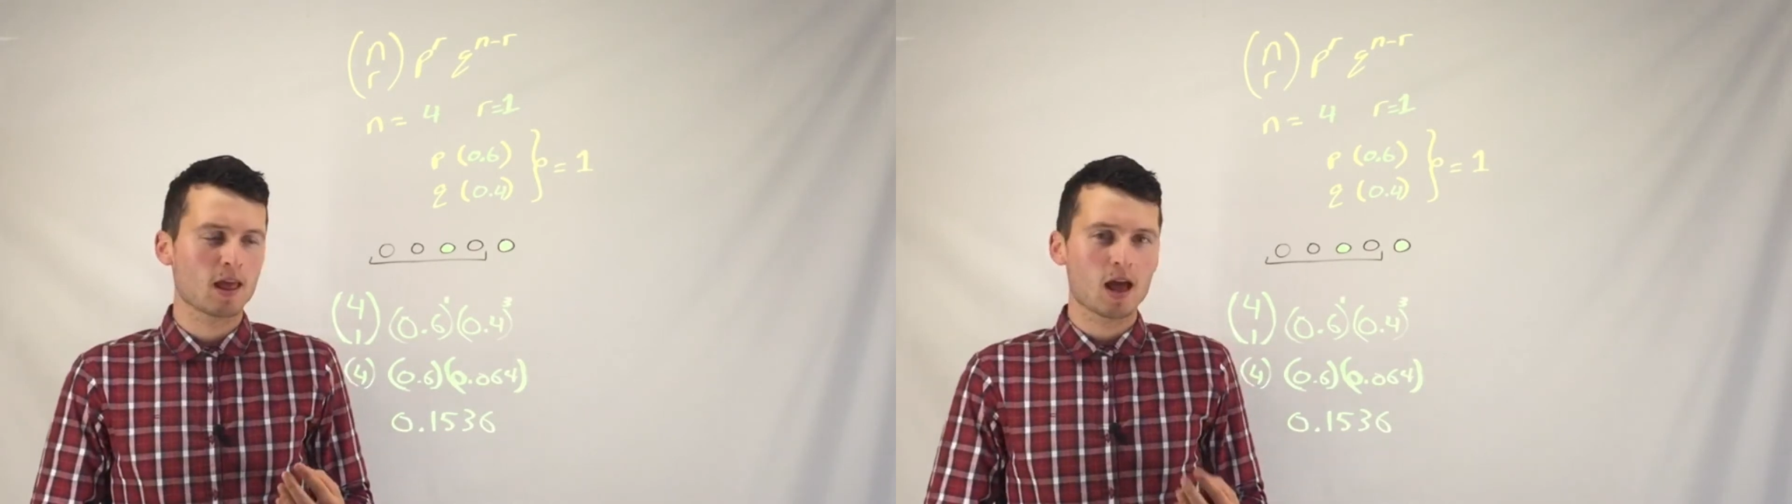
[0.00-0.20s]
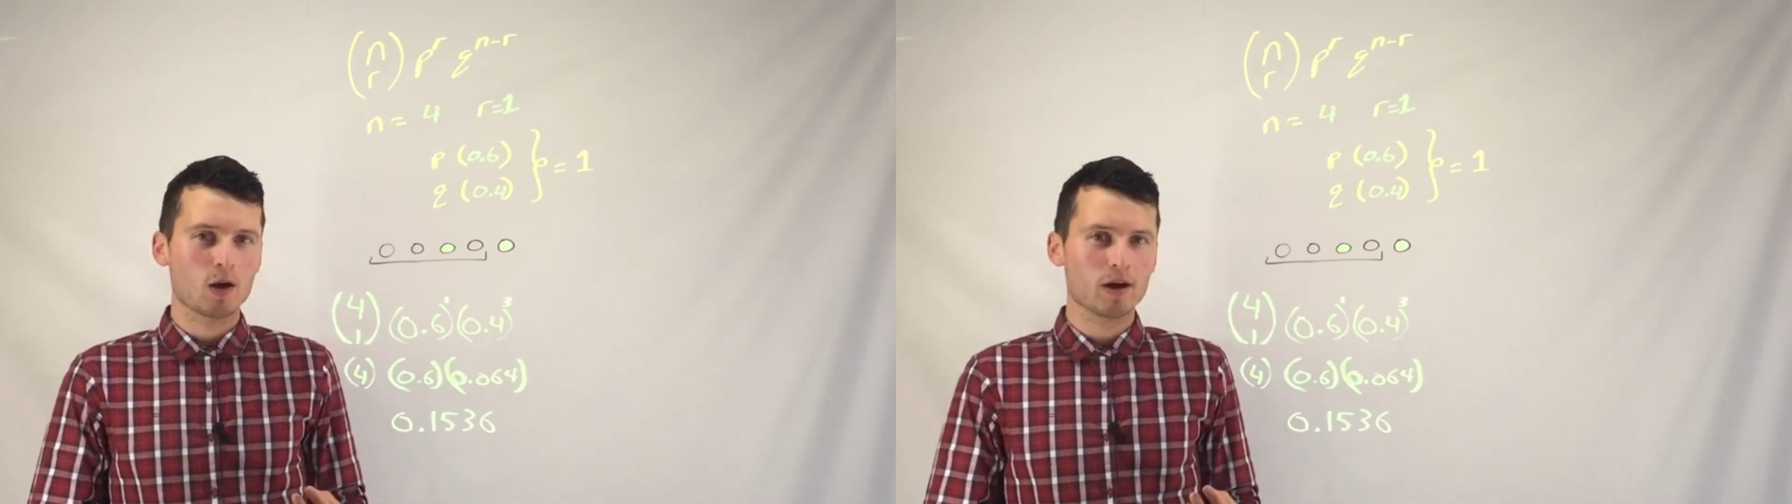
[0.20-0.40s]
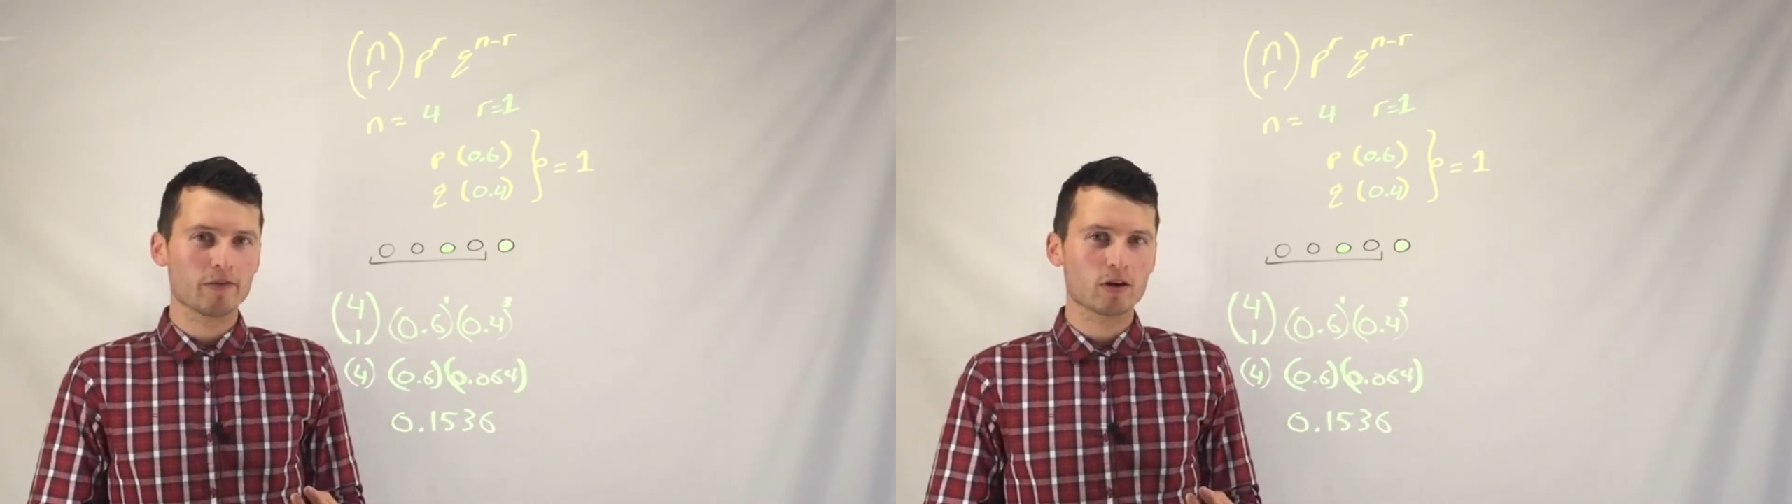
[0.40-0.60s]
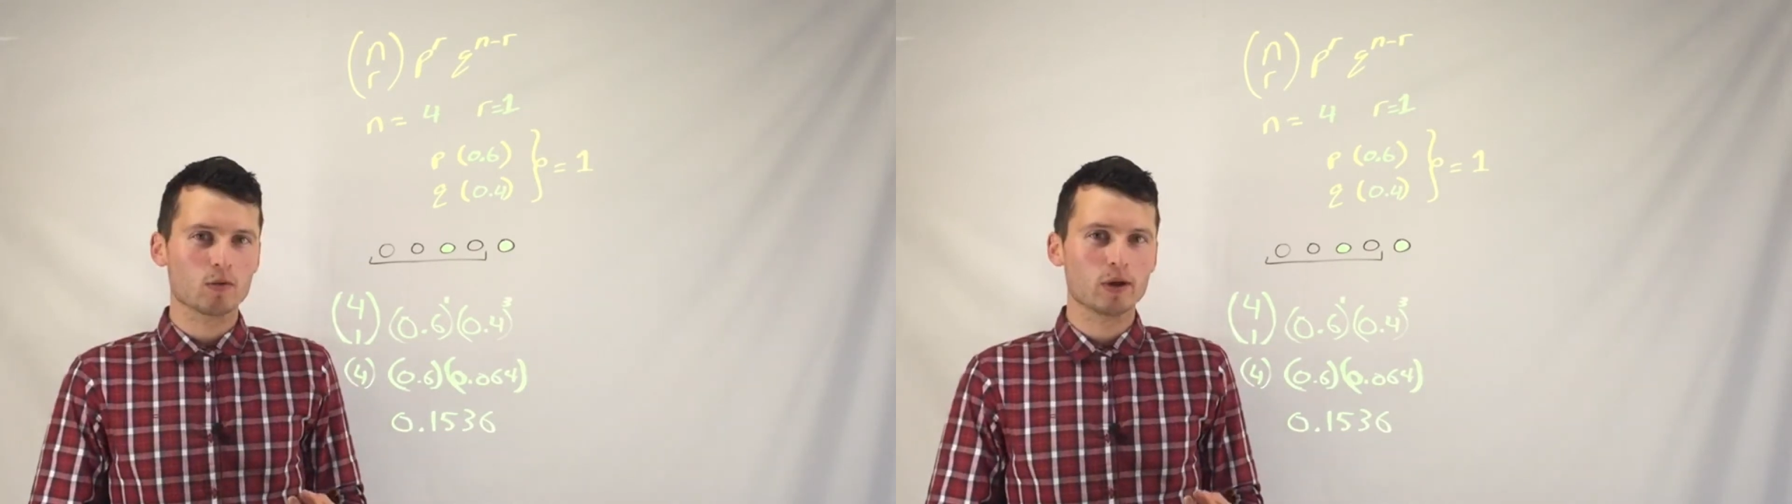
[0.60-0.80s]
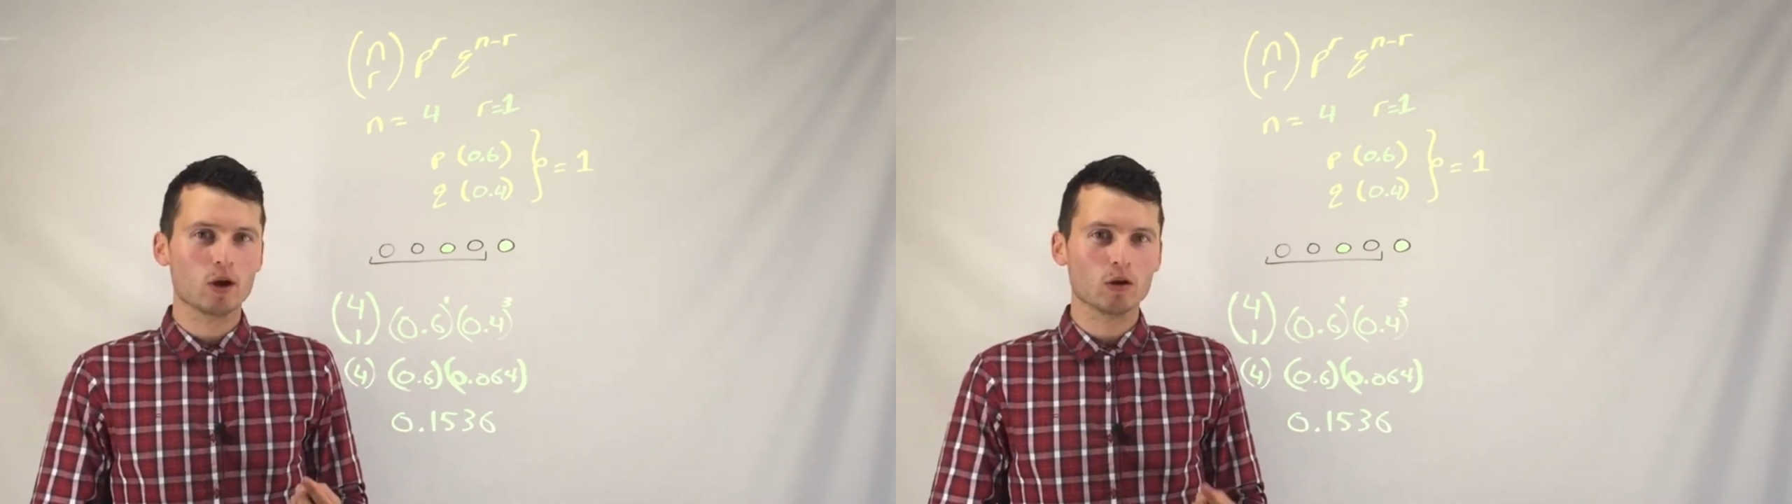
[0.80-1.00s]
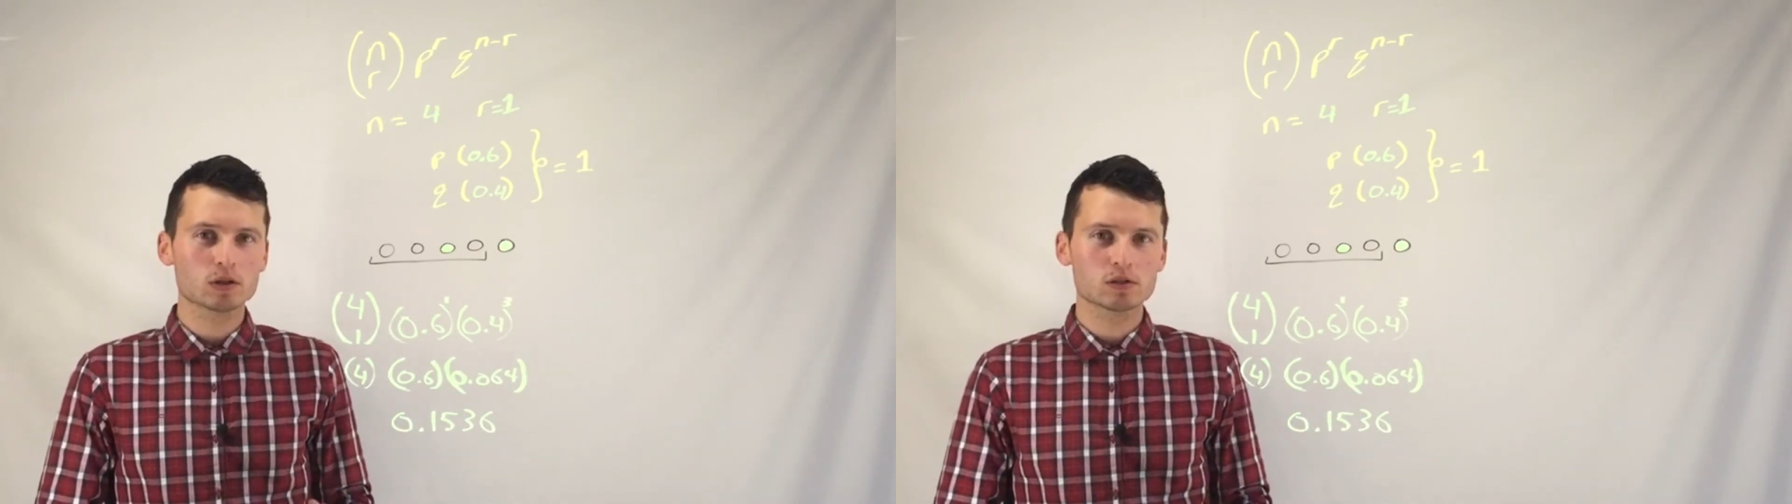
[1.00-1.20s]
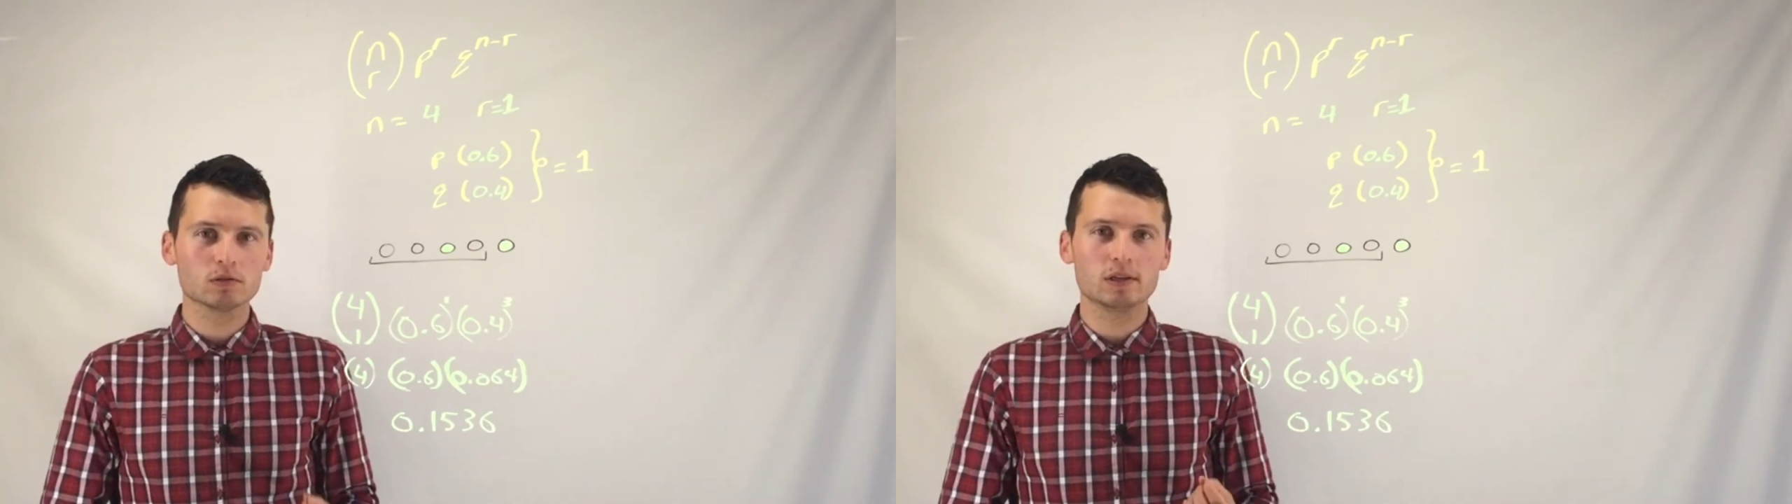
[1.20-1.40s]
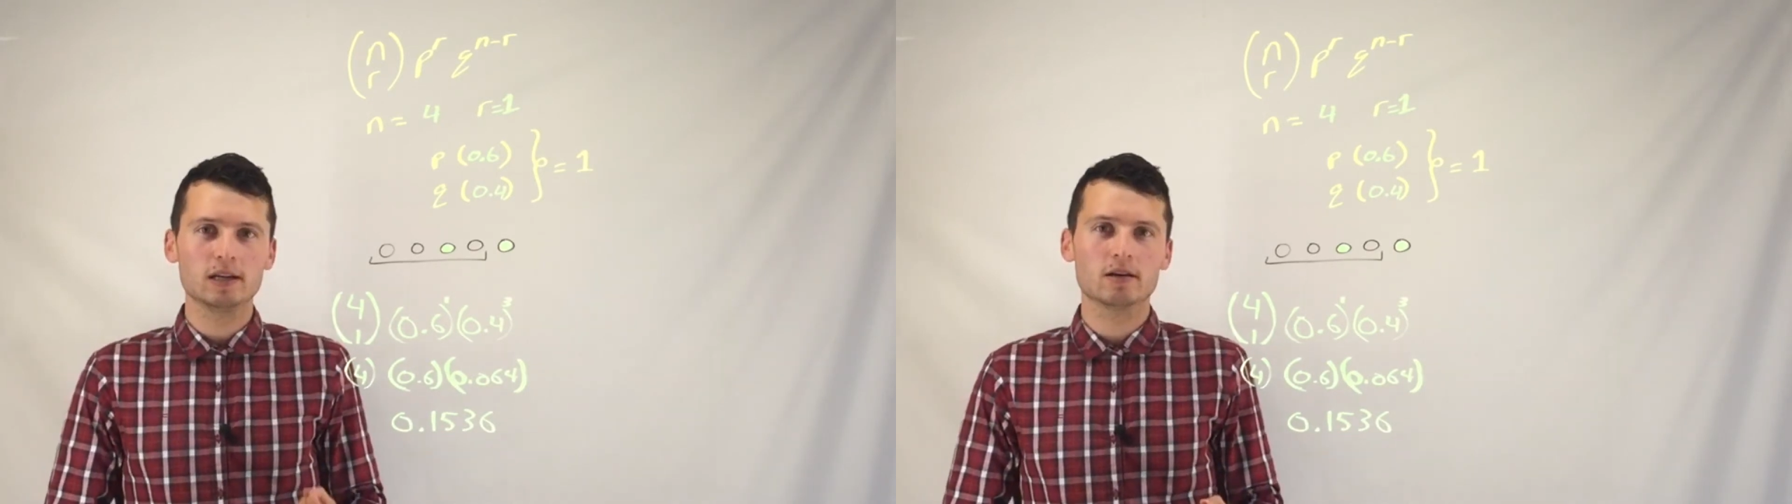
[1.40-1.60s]
However, we also
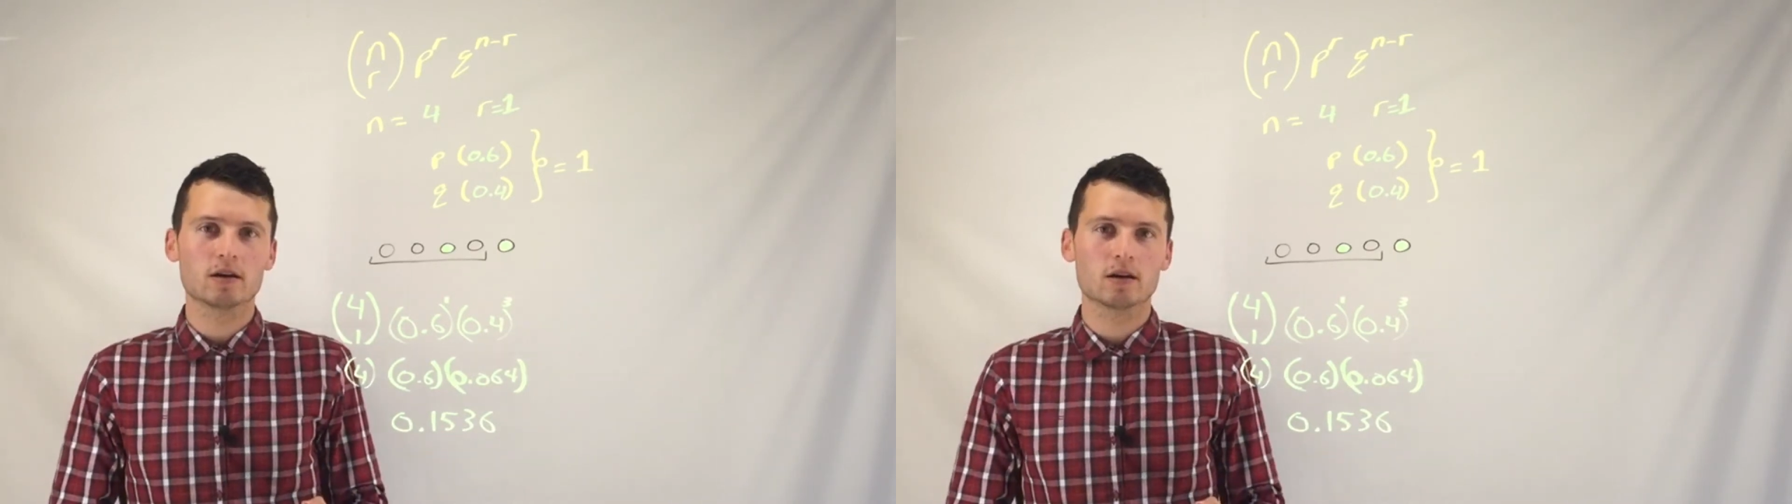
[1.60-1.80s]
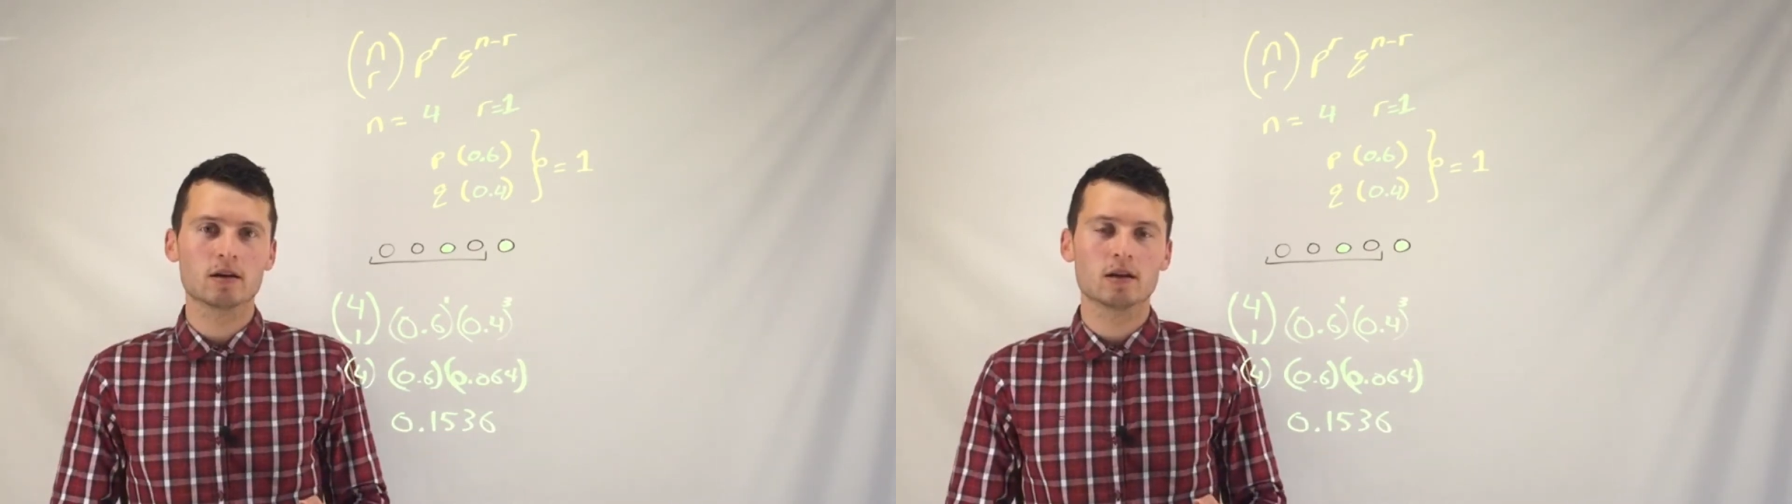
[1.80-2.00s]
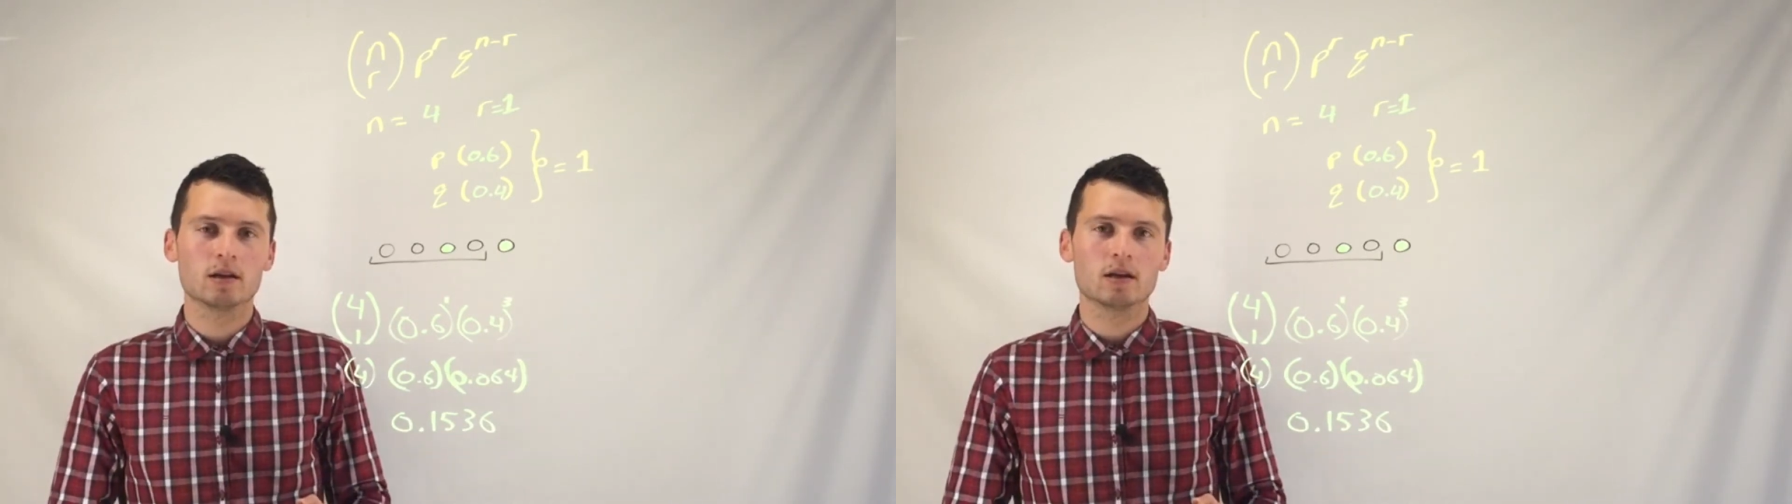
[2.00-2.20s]
need her